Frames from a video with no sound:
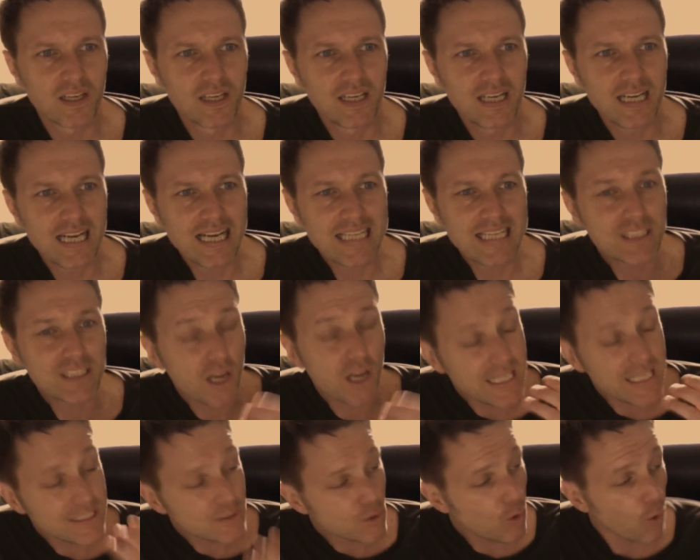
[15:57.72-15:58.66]

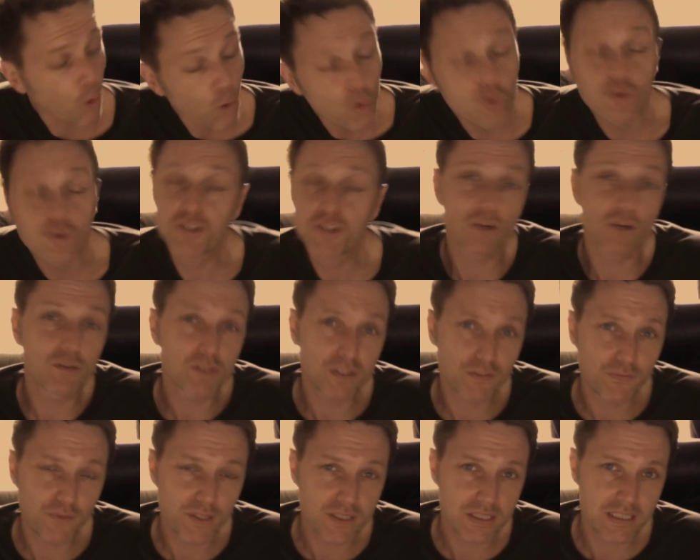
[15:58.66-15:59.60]
It's all so
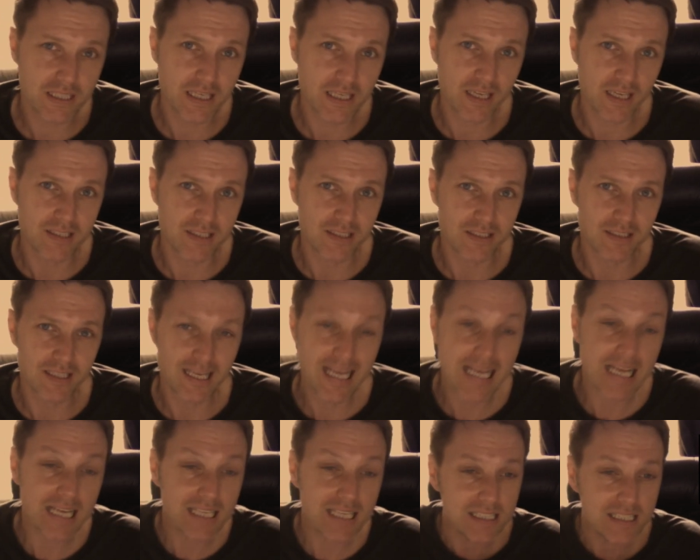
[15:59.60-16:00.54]
sophisticated.
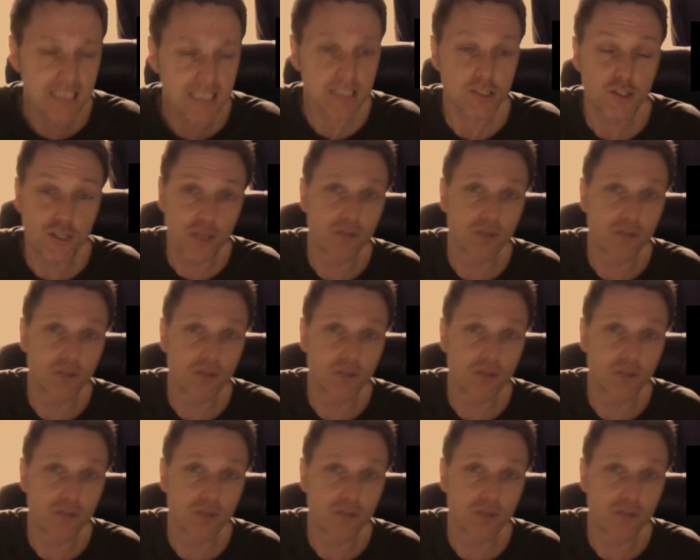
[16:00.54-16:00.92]
Is it too